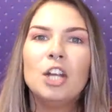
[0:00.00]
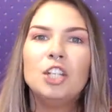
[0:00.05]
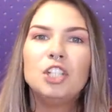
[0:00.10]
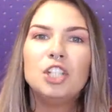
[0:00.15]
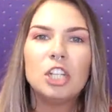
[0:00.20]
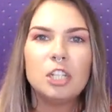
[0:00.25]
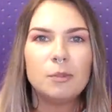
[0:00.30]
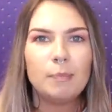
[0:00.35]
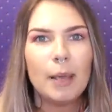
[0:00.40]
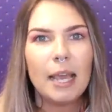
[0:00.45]

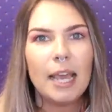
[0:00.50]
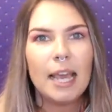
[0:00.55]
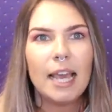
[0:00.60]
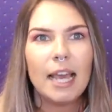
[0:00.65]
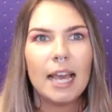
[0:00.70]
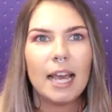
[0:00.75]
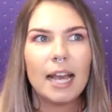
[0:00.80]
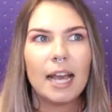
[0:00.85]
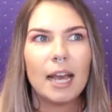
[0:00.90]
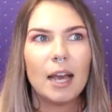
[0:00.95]
just
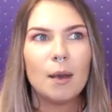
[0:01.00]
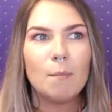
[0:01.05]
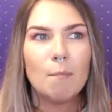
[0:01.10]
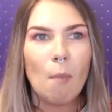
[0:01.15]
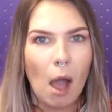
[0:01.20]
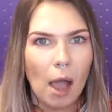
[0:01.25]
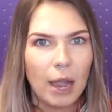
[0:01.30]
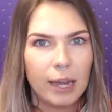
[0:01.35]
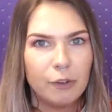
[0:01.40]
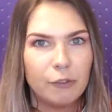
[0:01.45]
be
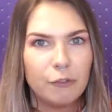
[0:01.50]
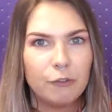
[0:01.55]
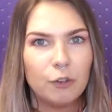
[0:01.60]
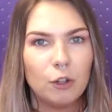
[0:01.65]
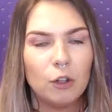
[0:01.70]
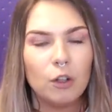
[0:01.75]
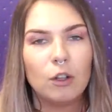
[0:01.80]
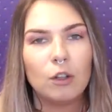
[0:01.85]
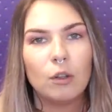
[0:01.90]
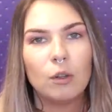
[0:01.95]

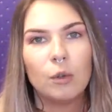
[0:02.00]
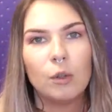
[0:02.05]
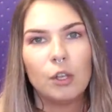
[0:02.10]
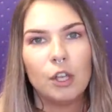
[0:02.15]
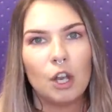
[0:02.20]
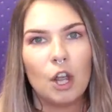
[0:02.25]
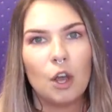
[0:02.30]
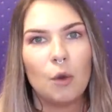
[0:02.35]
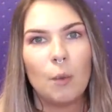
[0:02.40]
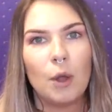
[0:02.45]
mindful,
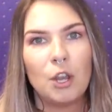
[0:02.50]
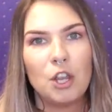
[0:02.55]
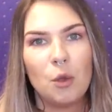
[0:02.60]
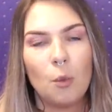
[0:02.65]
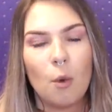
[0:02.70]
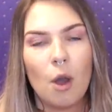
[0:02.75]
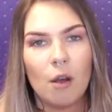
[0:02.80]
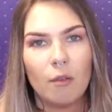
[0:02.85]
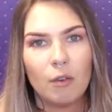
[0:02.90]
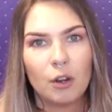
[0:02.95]
you know, when
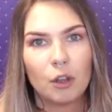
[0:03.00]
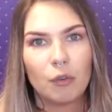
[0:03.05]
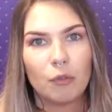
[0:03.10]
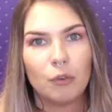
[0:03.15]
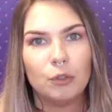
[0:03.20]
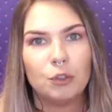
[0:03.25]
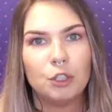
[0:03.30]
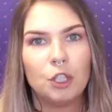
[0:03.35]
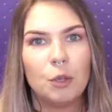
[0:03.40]
you are on a cruise